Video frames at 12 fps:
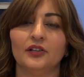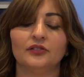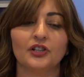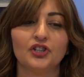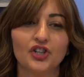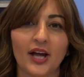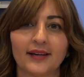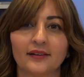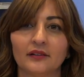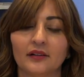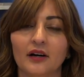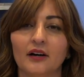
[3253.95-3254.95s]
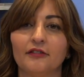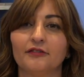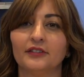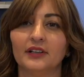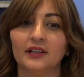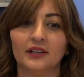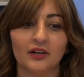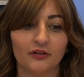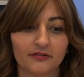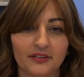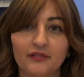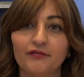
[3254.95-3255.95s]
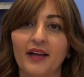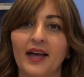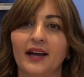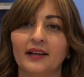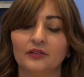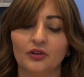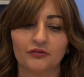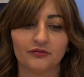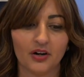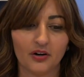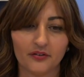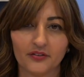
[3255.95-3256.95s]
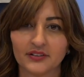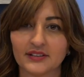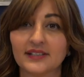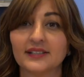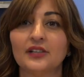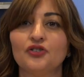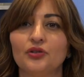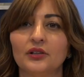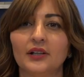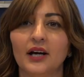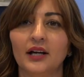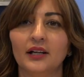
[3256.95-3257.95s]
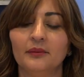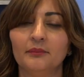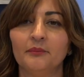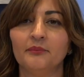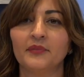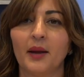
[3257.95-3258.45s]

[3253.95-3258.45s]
the channel of Tiferet, of the central column,